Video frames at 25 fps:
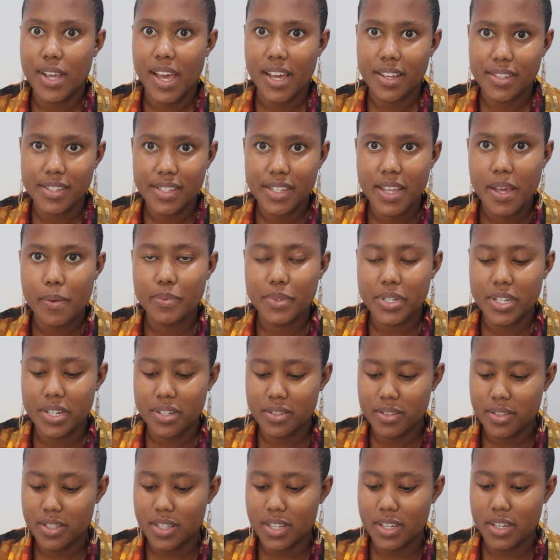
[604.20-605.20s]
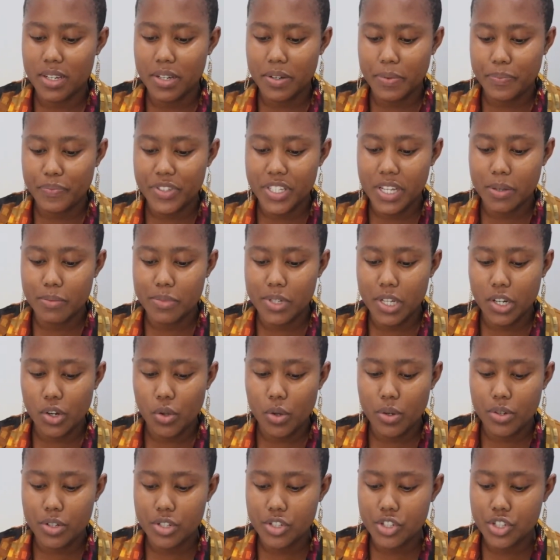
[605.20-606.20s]
to accept the terms and
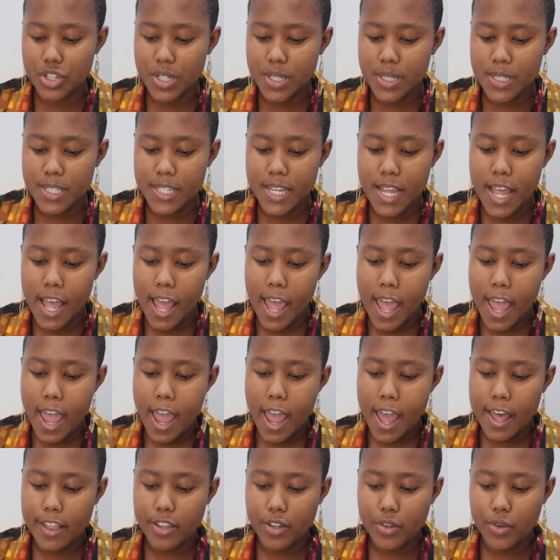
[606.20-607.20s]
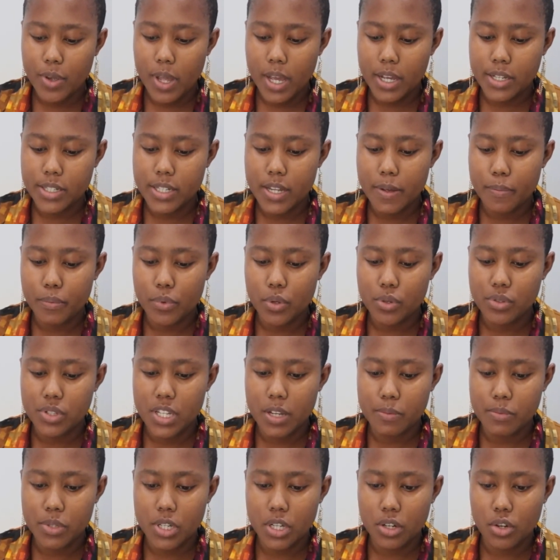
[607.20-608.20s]
conditions, and then you accept those
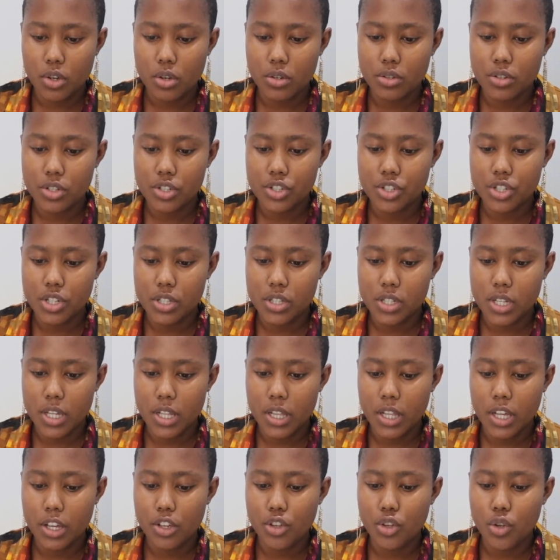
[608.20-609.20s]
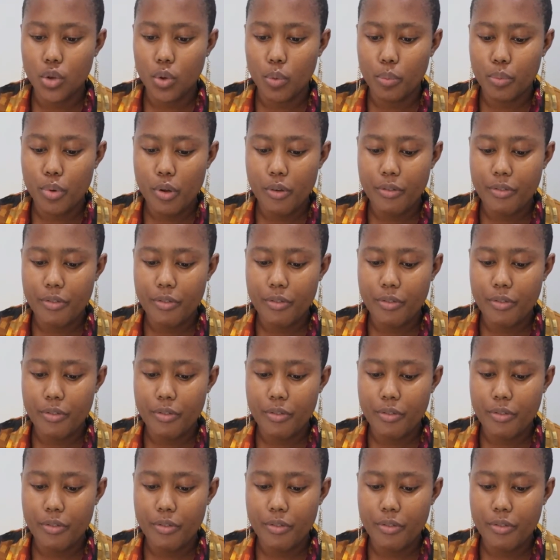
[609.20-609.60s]
terms and conditions, and then your